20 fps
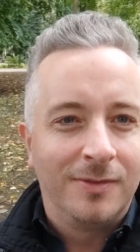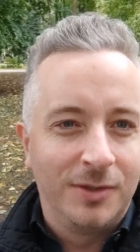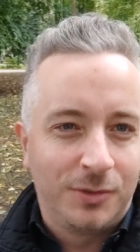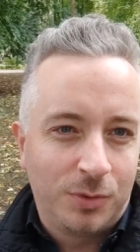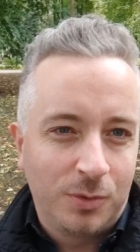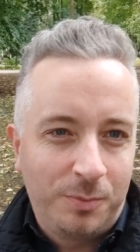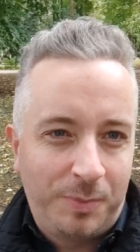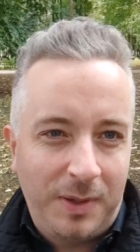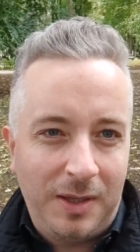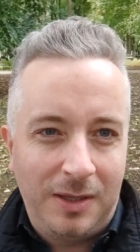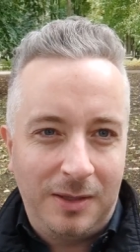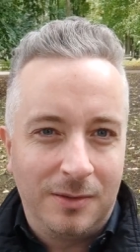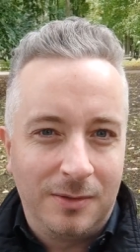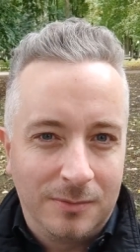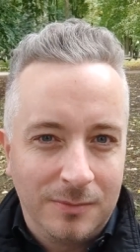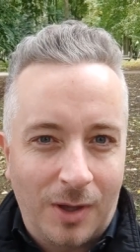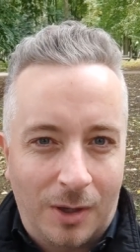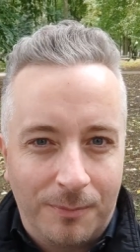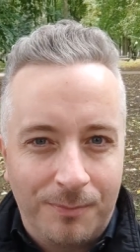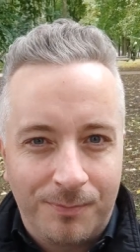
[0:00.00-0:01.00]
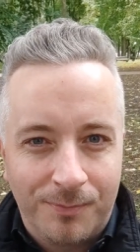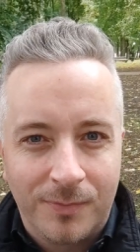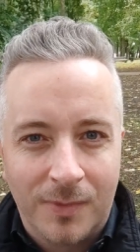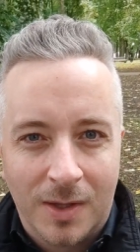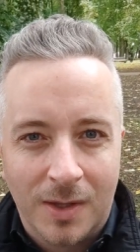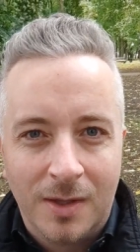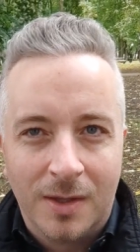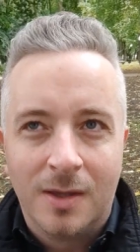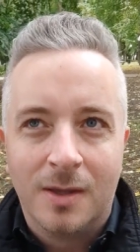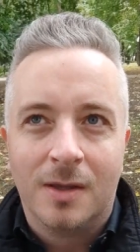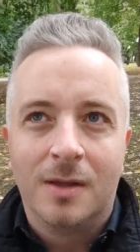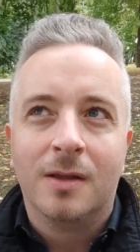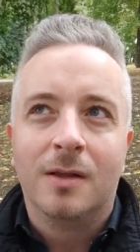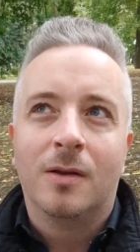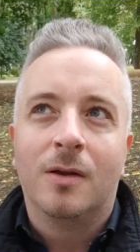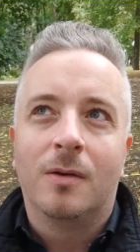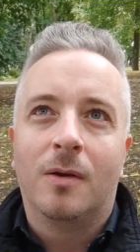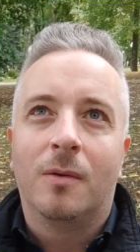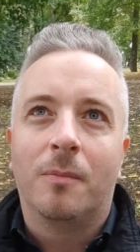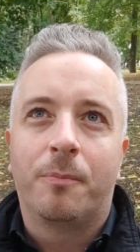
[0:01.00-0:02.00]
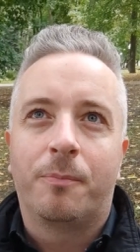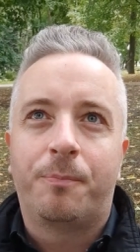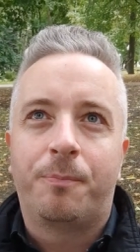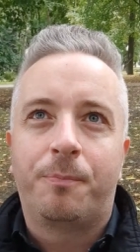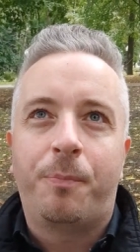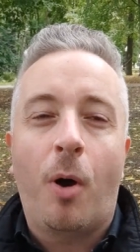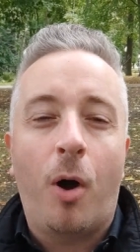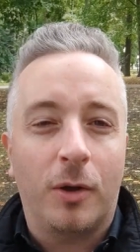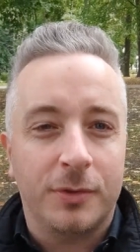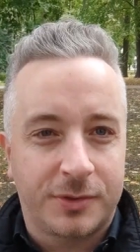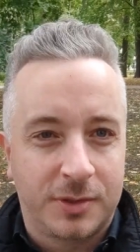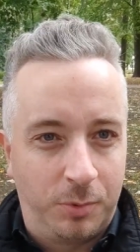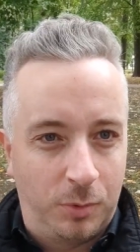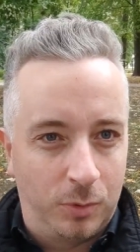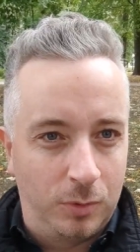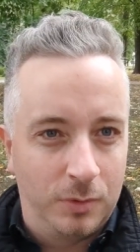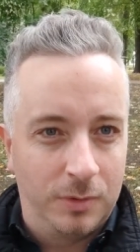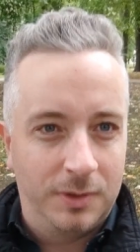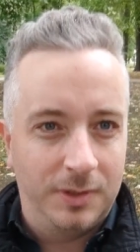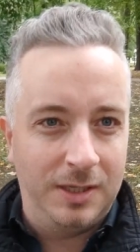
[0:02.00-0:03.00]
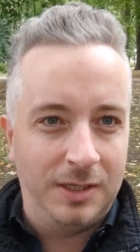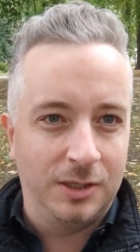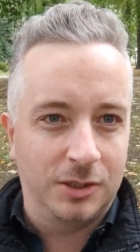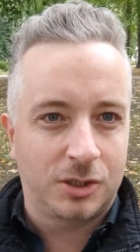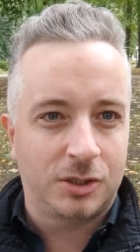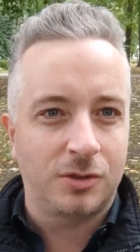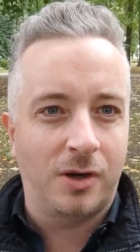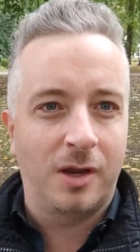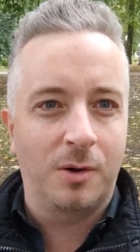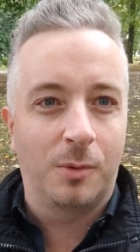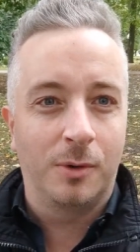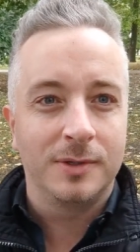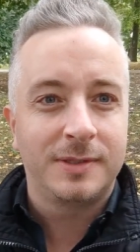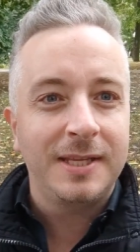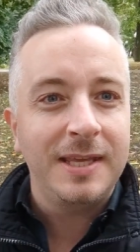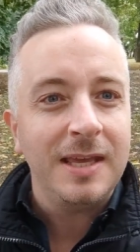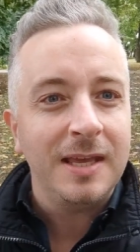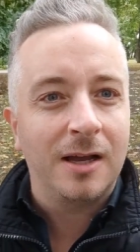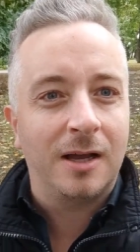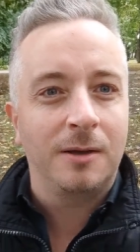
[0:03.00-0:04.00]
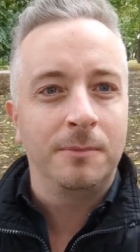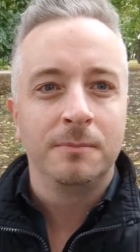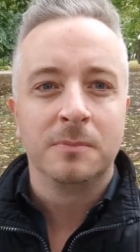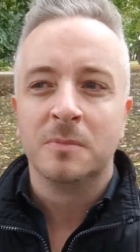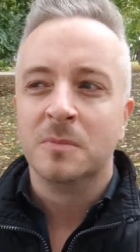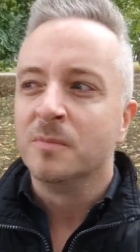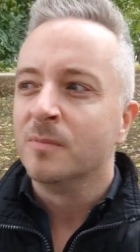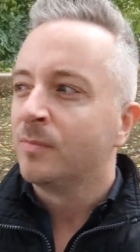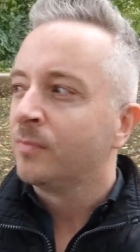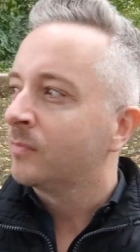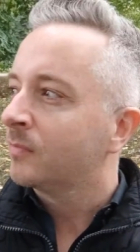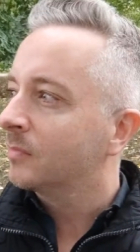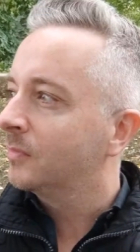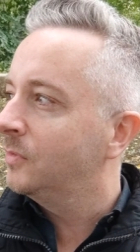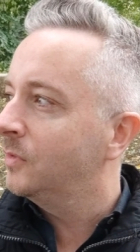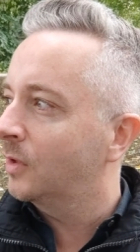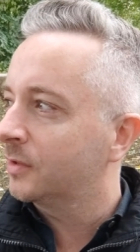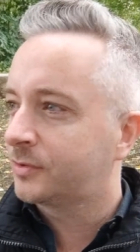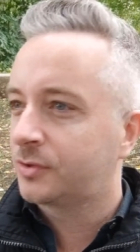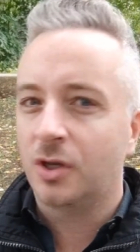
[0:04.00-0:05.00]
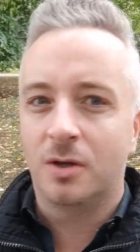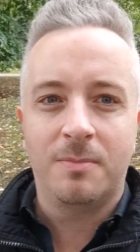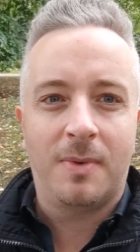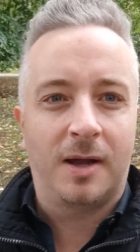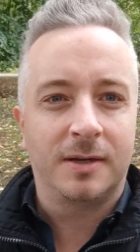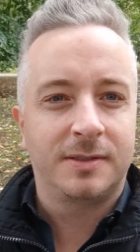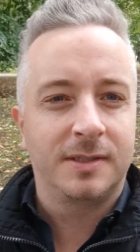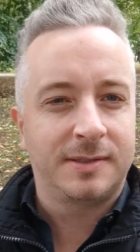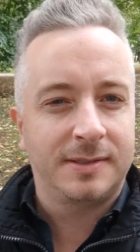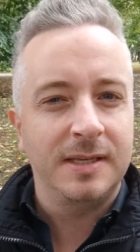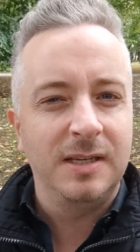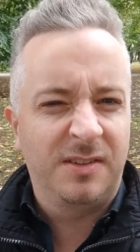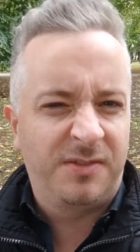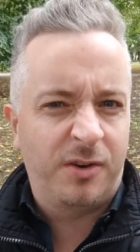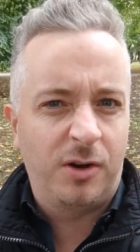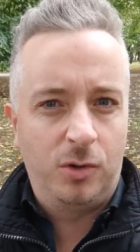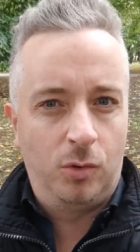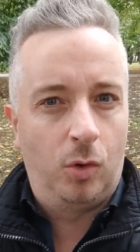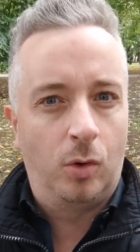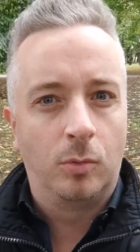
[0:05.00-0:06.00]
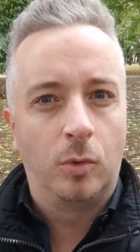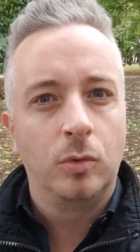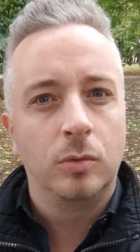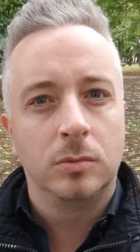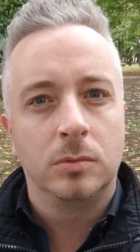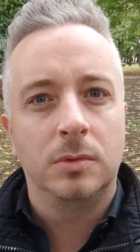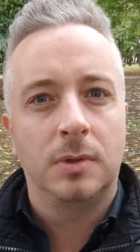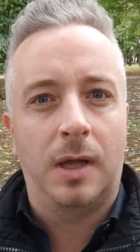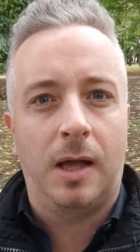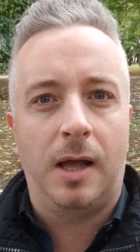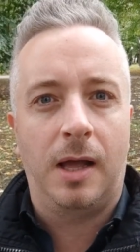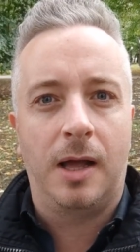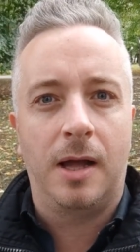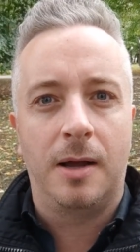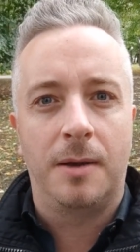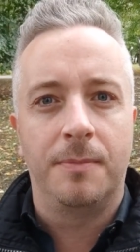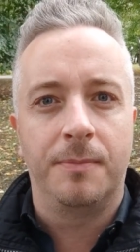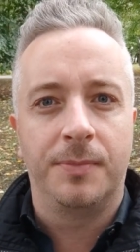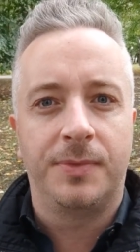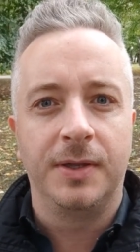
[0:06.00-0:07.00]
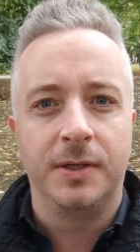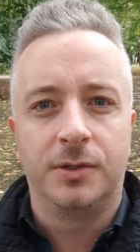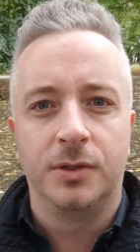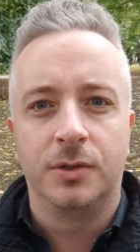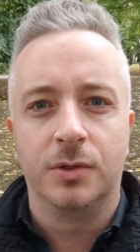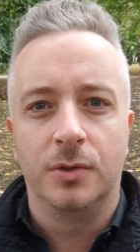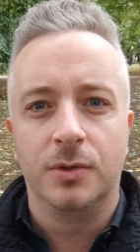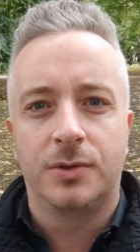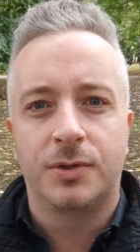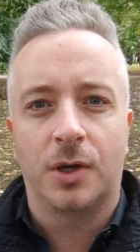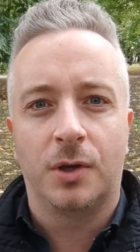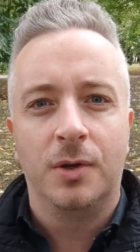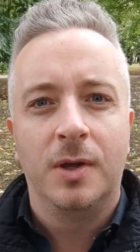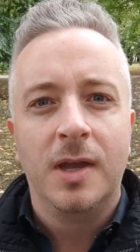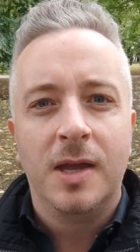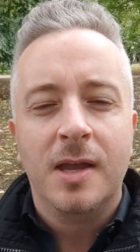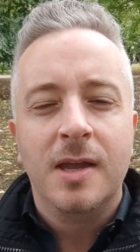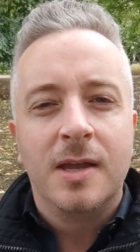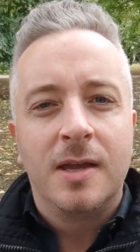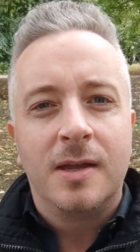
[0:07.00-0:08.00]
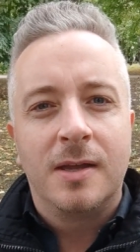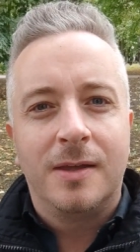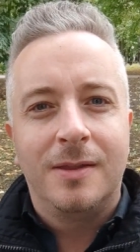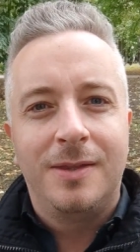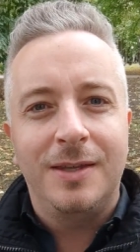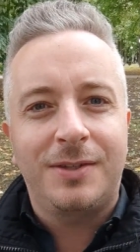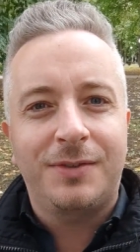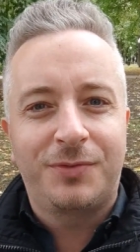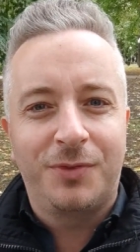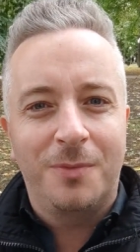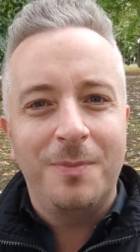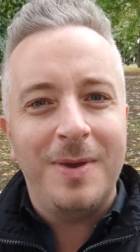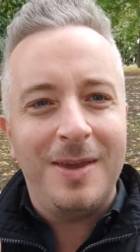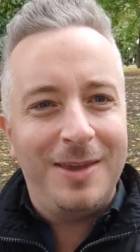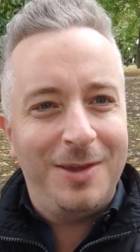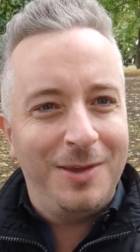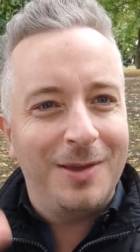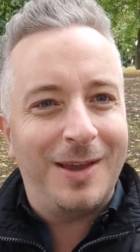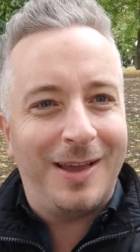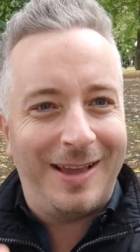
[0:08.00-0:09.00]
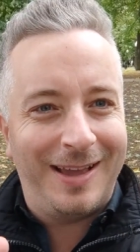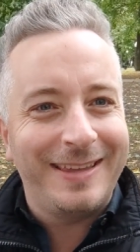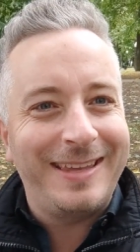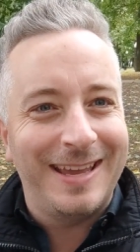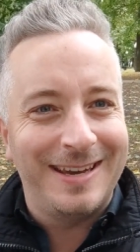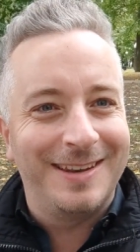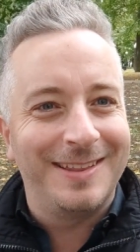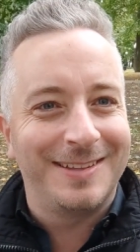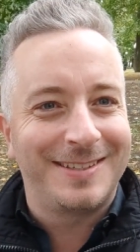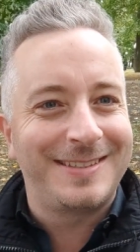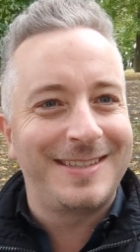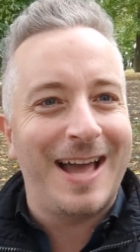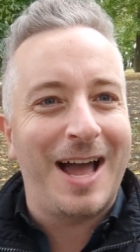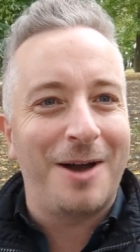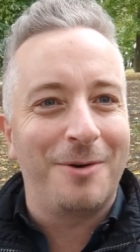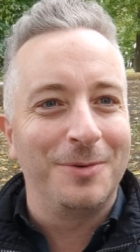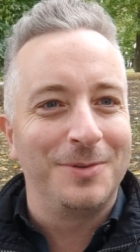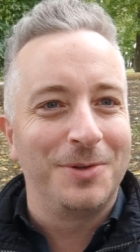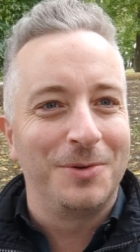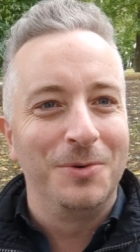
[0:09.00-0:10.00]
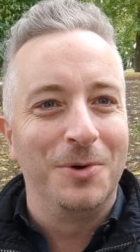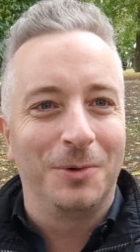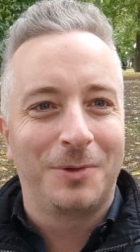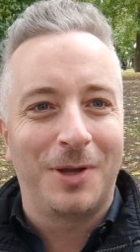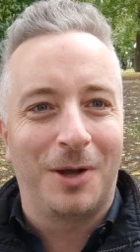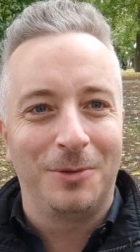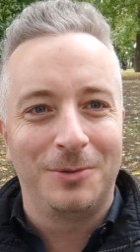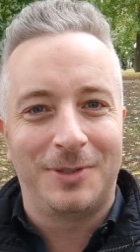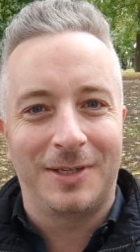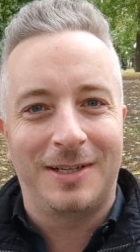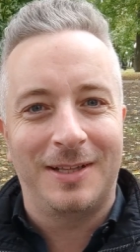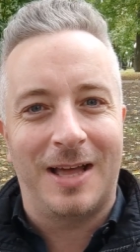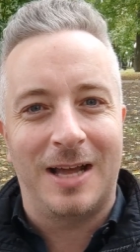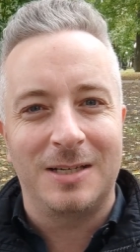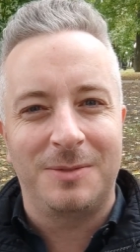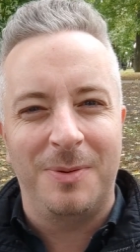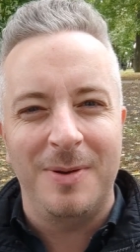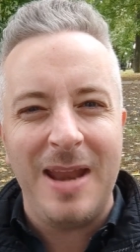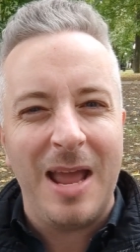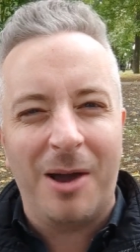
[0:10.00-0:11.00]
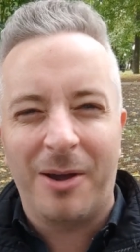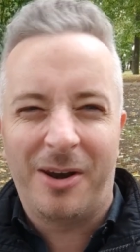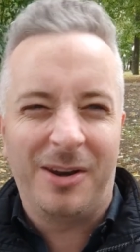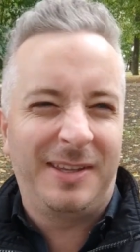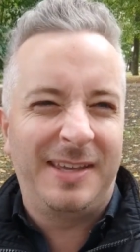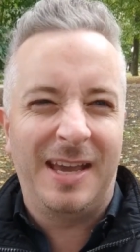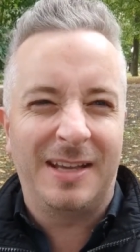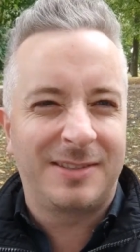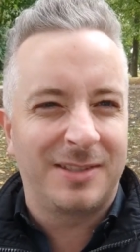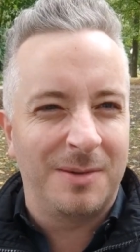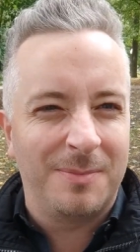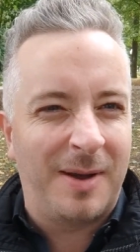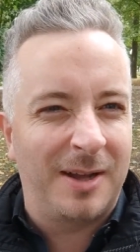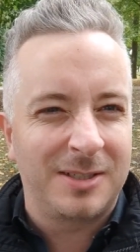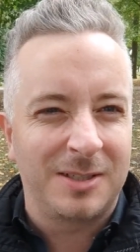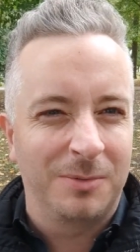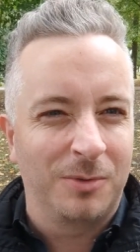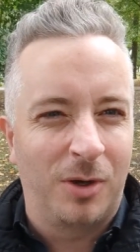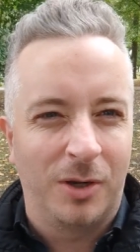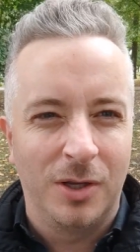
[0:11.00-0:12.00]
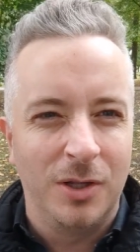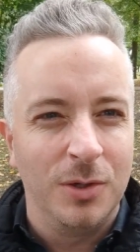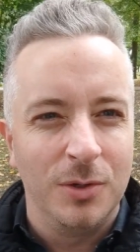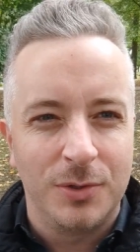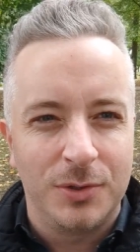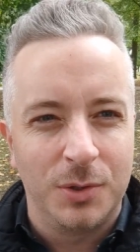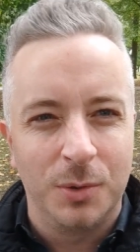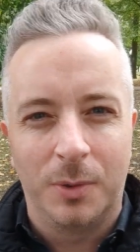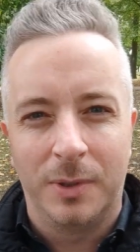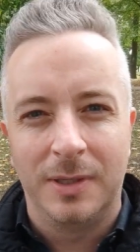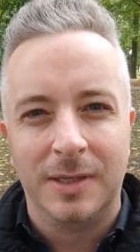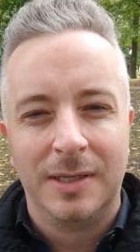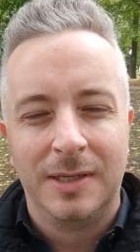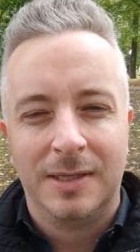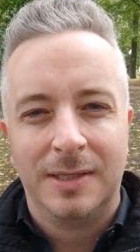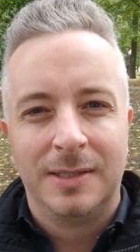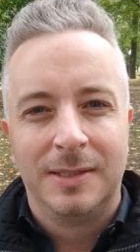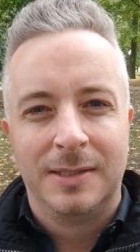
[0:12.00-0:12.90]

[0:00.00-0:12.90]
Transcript: This would be, you know, possible in Australia, whereas here, not so much. It's seen as a very normal um, thing to do. So this for me, again, at the start was a real culture clash, but now I don't care so much, I'm kind of used to it.